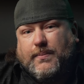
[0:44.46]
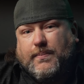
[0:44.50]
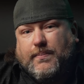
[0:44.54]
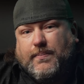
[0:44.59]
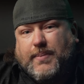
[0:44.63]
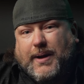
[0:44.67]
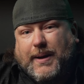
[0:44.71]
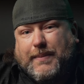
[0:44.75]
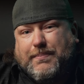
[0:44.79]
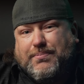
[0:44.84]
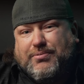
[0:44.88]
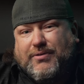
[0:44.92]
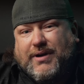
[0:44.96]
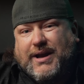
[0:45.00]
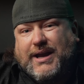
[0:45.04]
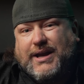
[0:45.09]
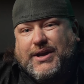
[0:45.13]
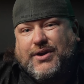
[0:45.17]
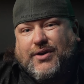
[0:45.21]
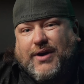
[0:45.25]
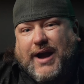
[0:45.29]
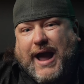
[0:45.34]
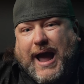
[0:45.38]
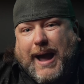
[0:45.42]
by
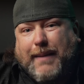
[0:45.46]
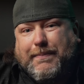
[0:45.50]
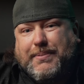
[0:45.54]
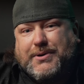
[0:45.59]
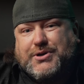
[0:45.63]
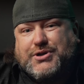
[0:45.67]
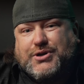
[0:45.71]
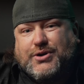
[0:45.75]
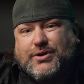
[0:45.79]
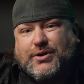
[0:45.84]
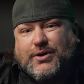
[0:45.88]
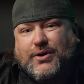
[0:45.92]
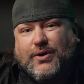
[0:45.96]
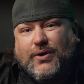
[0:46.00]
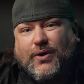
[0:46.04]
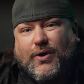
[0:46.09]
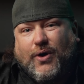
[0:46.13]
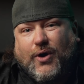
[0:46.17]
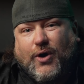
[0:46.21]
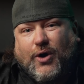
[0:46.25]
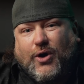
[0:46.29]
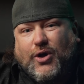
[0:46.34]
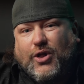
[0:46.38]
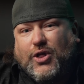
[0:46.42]
bringing your aperture
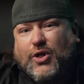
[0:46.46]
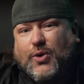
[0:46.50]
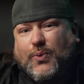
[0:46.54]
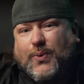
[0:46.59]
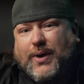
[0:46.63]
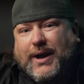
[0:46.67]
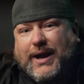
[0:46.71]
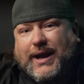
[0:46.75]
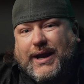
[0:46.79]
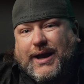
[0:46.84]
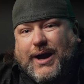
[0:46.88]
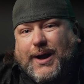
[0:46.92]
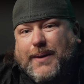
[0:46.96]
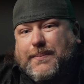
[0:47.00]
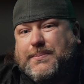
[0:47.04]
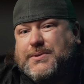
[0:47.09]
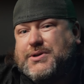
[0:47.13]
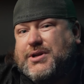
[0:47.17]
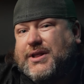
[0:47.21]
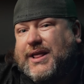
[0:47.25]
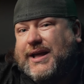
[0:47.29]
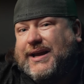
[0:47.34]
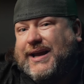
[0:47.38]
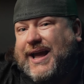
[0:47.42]
all the way up
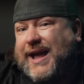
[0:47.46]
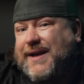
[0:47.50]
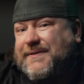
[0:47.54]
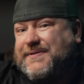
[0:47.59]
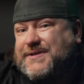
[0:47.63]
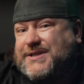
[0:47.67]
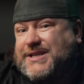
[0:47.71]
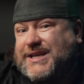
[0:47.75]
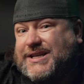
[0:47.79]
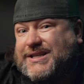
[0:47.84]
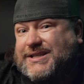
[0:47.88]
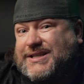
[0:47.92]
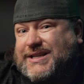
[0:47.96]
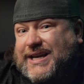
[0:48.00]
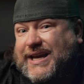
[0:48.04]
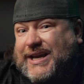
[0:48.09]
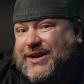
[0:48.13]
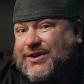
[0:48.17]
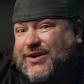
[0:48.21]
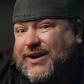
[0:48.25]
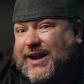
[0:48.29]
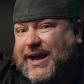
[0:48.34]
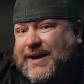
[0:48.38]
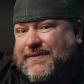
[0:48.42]
to like
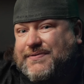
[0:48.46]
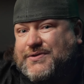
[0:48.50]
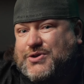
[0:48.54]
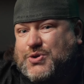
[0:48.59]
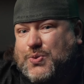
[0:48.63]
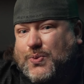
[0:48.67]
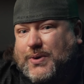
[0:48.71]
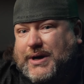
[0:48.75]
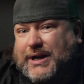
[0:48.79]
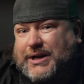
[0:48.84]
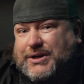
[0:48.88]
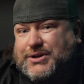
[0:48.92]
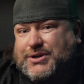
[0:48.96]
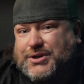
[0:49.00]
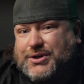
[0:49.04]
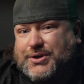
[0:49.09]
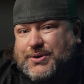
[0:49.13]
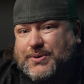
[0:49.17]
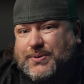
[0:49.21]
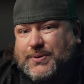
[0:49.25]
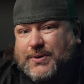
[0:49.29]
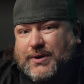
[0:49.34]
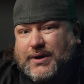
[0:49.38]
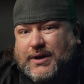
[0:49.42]
f16 or
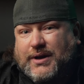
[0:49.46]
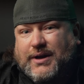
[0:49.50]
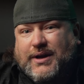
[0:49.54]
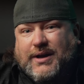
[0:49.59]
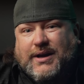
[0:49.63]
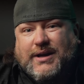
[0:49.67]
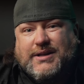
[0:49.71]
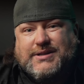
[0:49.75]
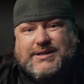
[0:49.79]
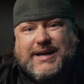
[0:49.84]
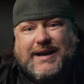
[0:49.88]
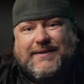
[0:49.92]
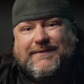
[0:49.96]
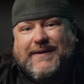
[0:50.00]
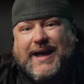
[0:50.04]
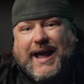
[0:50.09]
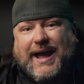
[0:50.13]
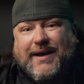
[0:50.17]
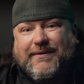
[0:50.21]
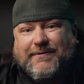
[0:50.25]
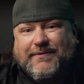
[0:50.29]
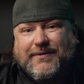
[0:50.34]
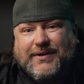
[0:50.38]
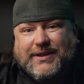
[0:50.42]
f22 to have
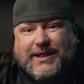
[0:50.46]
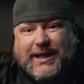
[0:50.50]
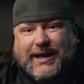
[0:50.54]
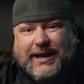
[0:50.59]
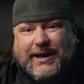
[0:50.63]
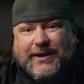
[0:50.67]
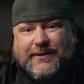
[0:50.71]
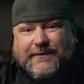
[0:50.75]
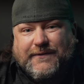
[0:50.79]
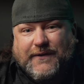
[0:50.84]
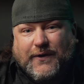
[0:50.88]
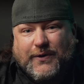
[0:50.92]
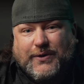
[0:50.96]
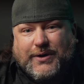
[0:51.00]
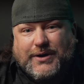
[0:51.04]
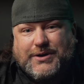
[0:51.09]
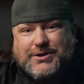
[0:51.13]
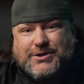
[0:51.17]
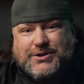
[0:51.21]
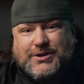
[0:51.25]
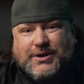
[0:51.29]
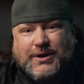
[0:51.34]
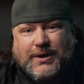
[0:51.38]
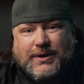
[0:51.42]
everything in
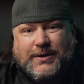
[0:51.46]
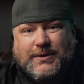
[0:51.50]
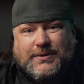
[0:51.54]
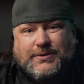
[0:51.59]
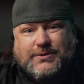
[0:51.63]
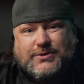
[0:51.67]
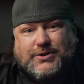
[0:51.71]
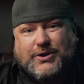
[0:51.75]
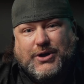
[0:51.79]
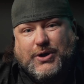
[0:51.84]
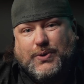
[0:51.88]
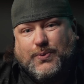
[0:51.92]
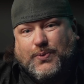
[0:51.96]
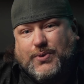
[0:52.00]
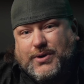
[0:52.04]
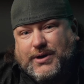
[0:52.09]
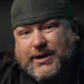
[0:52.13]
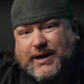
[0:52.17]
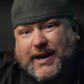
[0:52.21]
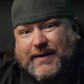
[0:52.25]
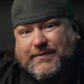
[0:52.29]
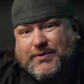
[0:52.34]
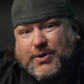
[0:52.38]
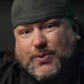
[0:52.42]
focus so you
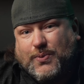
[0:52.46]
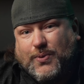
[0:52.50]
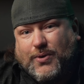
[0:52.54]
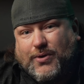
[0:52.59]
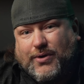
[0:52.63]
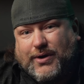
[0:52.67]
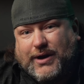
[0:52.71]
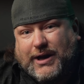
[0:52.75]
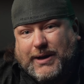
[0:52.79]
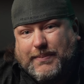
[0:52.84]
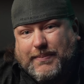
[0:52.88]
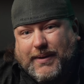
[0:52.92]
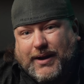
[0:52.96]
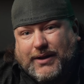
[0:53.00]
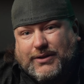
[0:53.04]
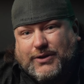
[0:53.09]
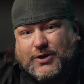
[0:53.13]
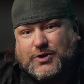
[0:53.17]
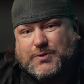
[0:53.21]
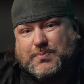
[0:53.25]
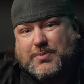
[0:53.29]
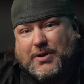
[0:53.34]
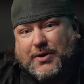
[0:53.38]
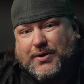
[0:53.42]
wouldn't have to worry about
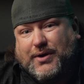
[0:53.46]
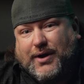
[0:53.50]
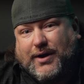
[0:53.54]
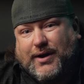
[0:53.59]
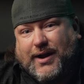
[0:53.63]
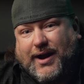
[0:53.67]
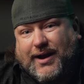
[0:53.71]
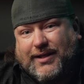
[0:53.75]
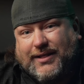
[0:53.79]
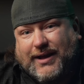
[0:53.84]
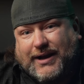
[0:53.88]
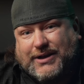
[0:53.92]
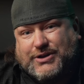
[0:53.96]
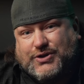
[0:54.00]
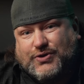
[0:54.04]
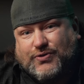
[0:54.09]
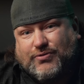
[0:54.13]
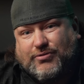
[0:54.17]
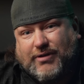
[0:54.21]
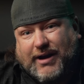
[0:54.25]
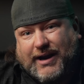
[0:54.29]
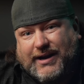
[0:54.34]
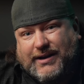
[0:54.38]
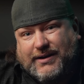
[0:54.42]
those blown out highlights,
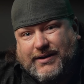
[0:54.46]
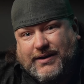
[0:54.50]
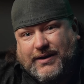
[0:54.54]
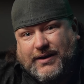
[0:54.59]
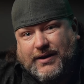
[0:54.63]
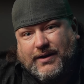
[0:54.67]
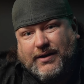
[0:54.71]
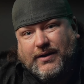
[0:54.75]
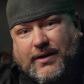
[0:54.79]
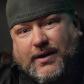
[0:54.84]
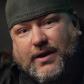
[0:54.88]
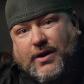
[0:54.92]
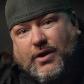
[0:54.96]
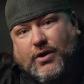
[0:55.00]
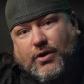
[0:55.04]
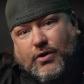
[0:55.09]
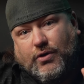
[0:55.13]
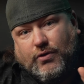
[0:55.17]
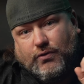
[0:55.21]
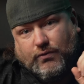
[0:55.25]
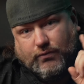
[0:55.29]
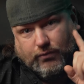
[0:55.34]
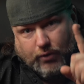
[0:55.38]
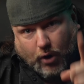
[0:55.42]
right?
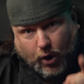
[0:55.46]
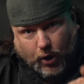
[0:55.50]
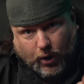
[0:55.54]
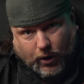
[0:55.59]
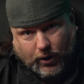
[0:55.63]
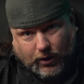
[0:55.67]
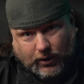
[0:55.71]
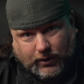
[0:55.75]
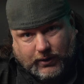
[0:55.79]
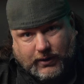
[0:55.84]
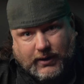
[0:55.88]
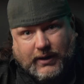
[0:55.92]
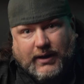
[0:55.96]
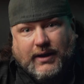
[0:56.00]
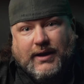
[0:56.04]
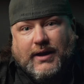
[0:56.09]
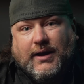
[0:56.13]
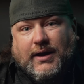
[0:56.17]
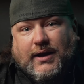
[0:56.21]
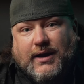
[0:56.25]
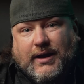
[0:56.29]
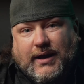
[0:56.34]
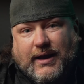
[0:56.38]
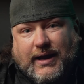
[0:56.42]
Wrong.
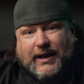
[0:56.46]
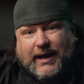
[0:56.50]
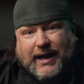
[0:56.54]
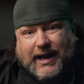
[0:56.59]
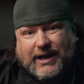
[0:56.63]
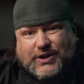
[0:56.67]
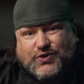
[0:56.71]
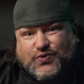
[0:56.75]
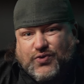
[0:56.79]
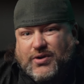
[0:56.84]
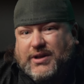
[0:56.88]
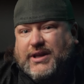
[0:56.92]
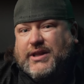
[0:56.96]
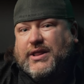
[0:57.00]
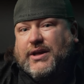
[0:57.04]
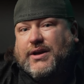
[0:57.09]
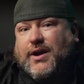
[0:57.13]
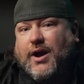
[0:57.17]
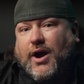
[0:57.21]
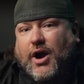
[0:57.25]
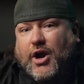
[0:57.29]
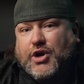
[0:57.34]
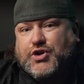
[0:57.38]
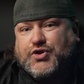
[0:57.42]
It's really the
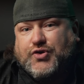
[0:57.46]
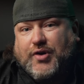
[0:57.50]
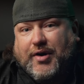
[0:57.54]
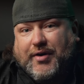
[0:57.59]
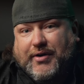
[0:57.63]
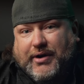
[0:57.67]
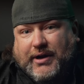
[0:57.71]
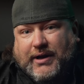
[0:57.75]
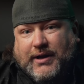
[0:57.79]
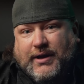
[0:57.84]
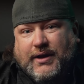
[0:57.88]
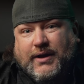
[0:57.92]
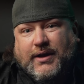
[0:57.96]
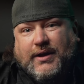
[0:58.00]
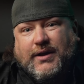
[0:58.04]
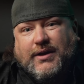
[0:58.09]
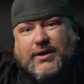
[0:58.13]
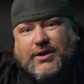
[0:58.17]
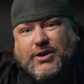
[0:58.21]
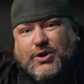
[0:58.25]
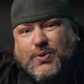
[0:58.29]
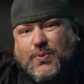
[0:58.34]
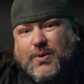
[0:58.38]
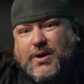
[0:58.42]
contrary.
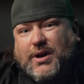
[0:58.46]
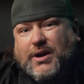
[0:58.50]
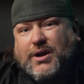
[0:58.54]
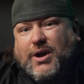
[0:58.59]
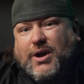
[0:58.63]
You want to